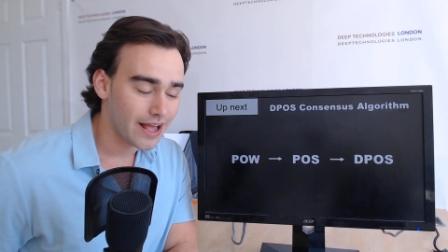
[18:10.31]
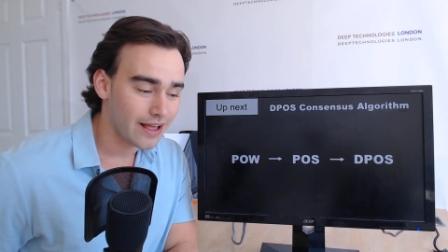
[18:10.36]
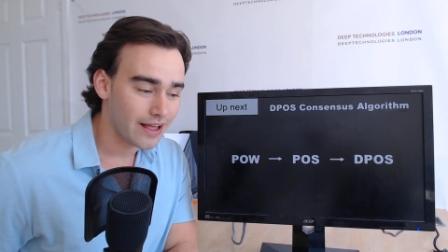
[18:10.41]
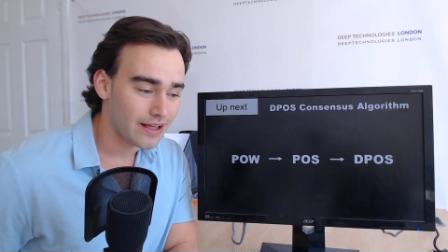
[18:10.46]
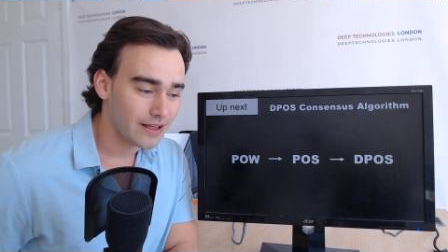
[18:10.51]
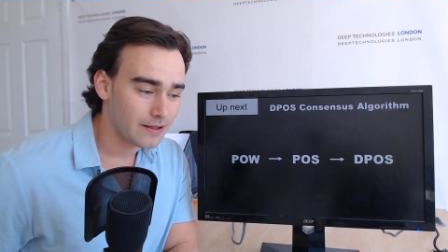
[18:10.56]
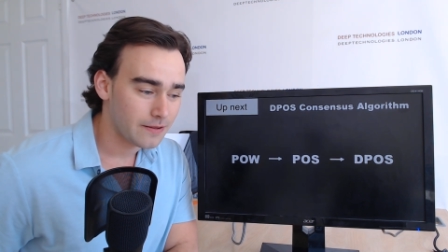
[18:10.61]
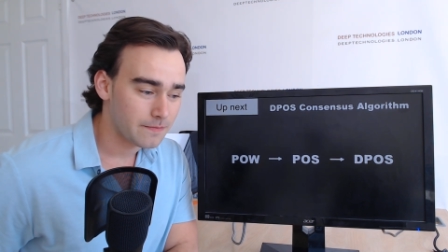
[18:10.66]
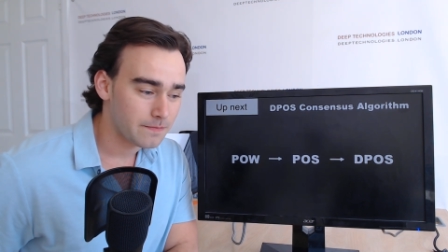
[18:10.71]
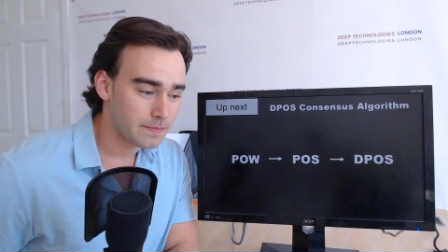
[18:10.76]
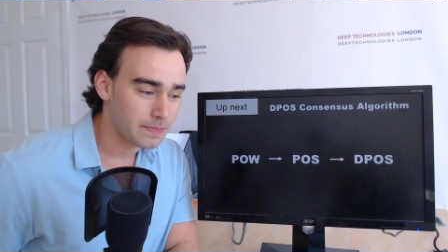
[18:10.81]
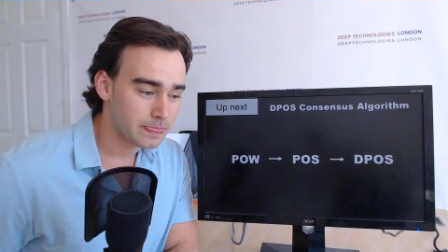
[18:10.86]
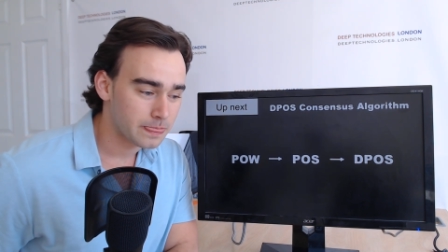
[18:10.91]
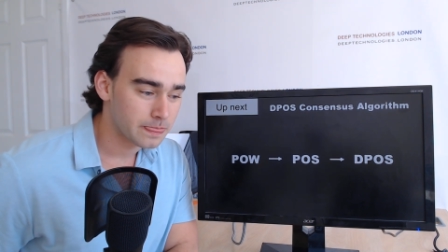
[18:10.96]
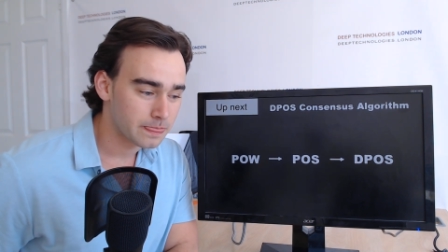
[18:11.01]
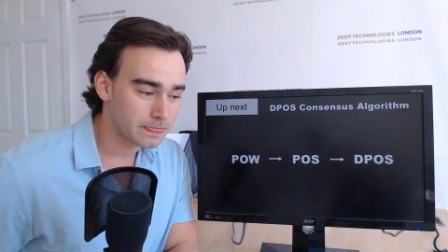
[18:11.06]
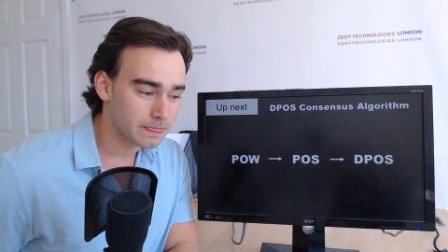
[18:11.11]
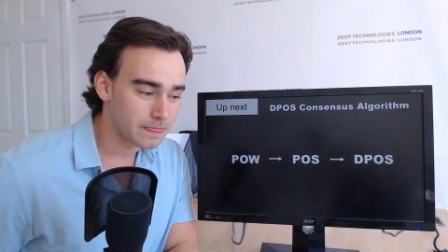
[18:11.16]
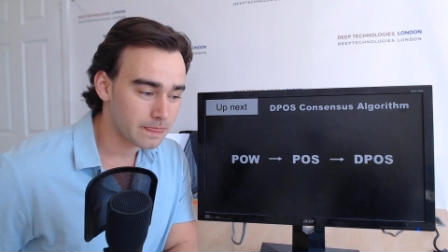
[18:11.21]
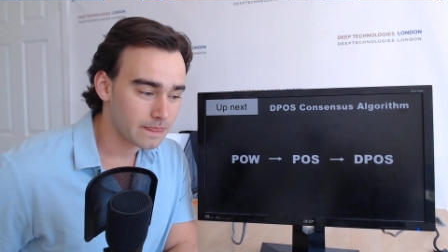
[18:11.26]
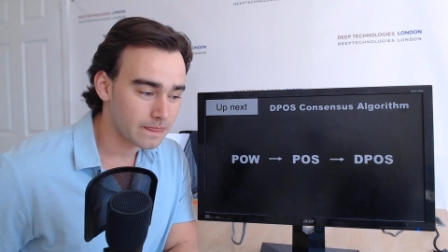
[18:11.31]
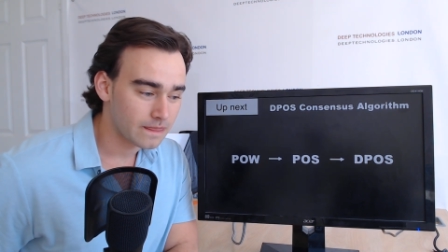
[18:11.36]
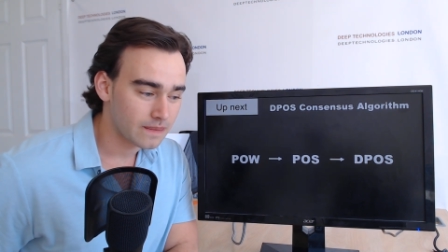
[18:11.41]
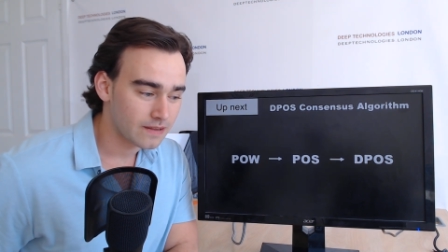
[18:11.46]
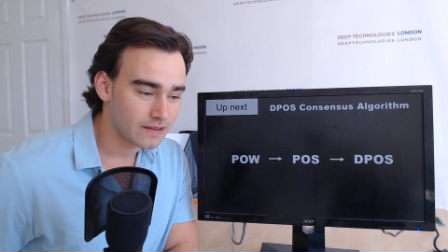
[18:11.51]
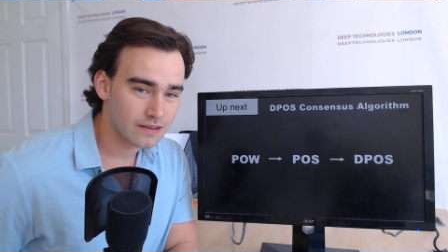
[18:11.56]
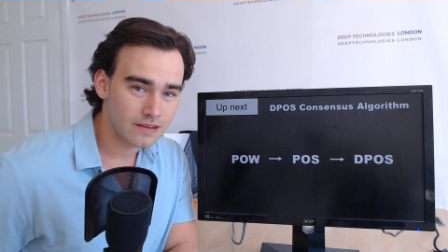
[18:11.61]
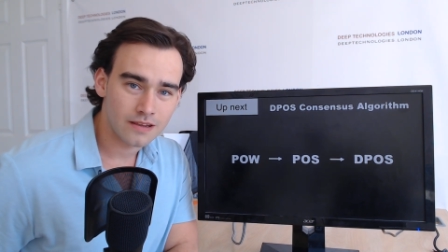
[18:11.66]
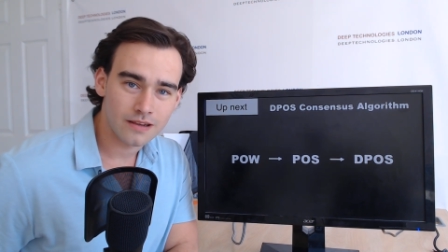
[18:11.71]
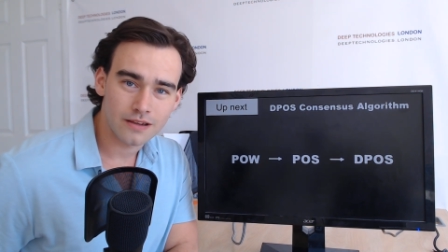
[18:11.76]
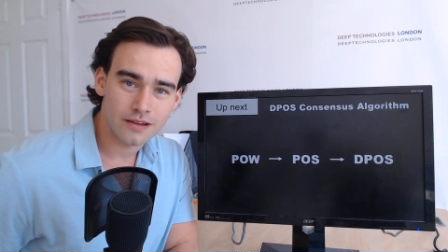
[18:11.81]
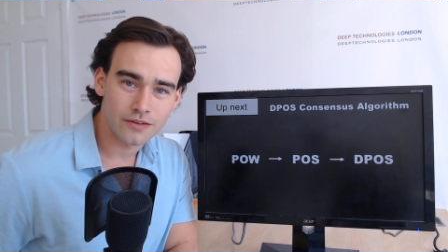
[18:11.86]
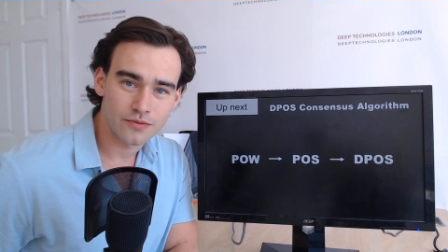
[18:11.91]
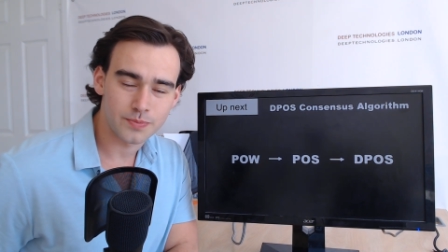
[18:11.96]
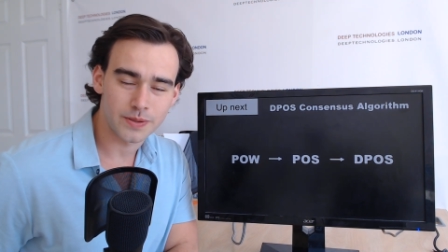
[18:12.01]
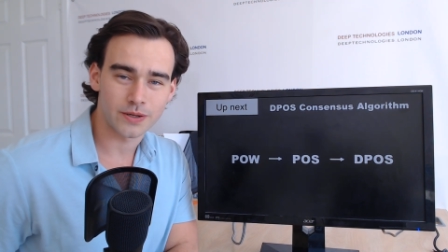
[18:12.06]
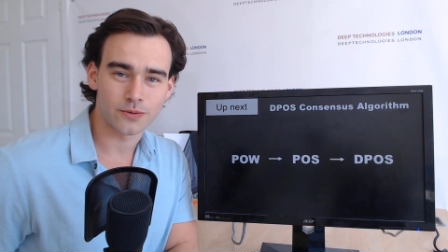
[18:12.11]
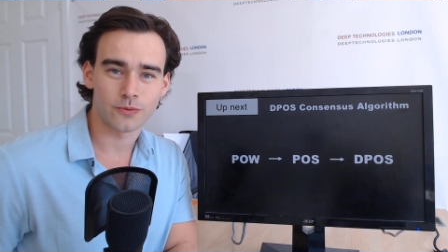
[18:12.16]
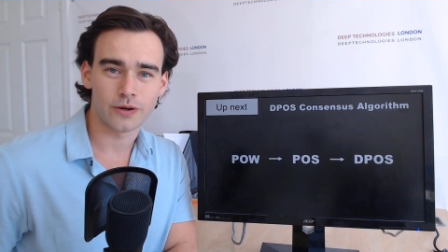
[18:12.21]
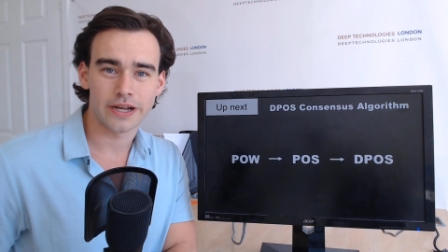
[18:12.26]
have
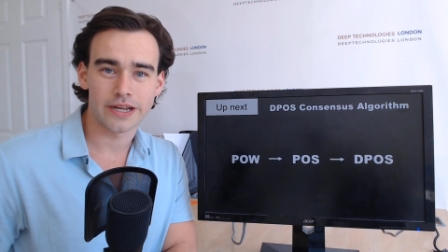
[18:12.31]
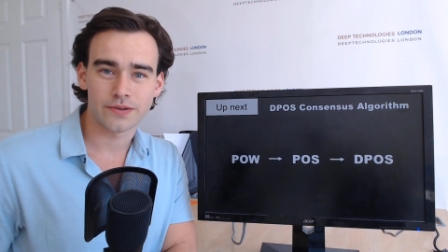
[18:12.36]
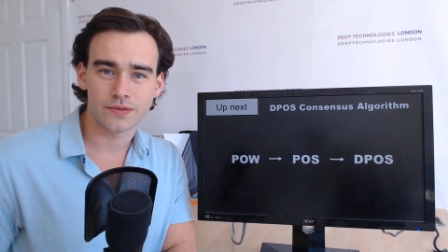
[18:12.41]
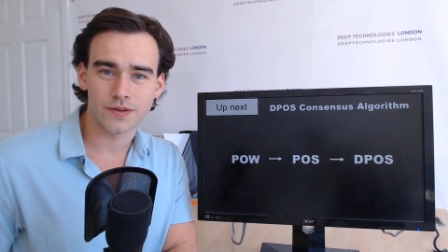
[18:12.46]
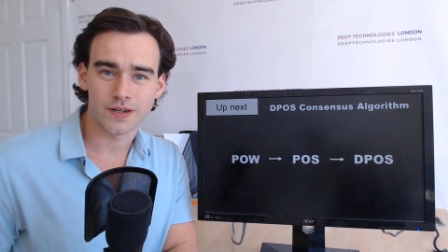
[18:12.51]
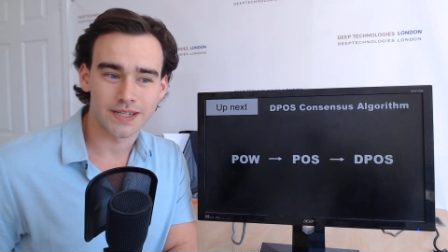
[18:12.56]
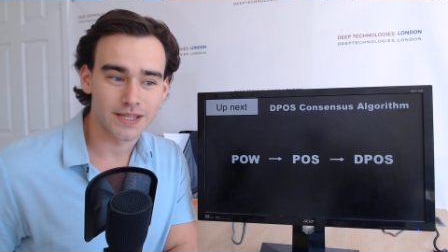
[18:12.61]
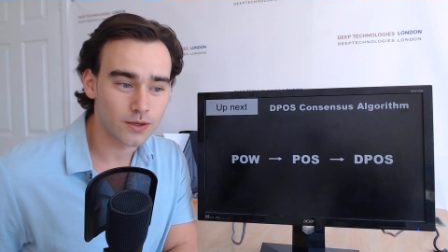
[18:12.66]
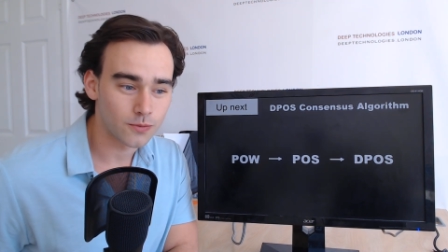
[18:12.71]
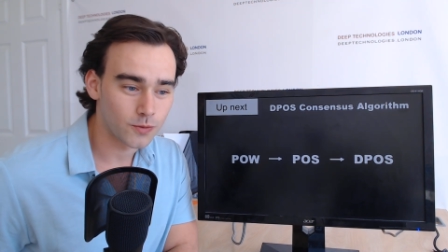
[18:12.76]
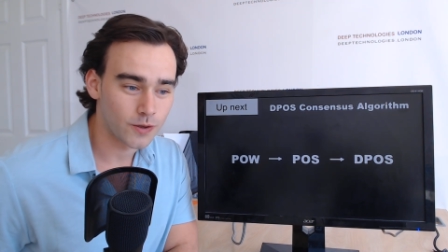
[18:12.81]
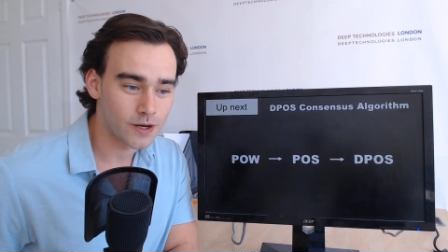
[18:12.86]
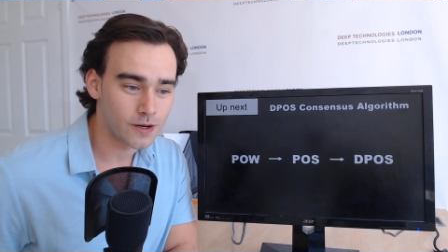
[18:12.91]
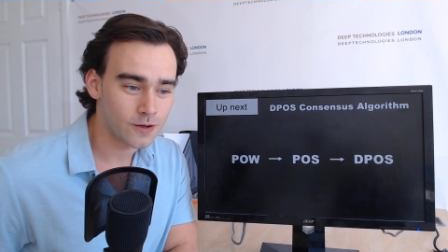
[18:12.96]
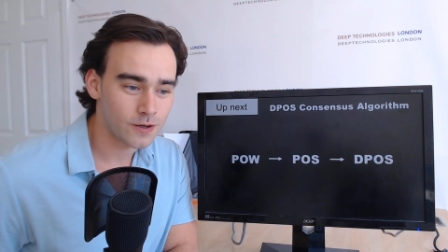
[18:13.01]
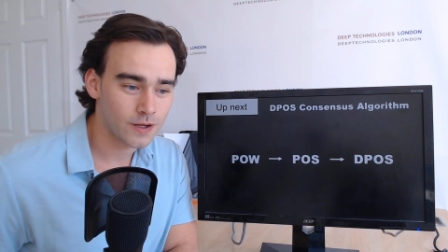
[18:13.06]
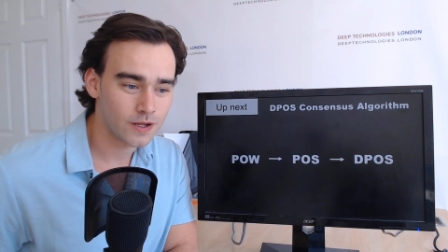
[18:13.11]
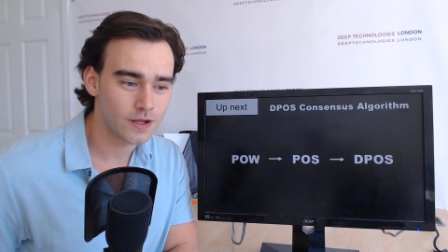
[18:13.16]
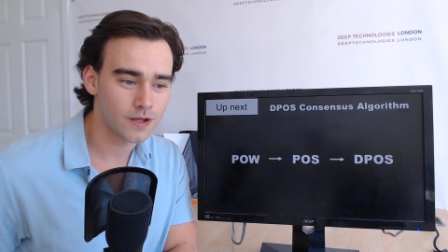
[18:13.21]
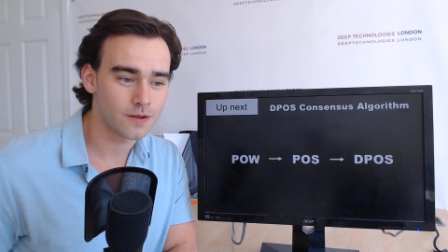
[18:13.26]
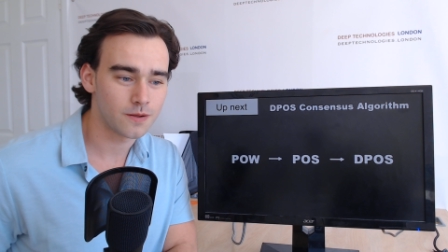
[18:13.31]
been away for a little while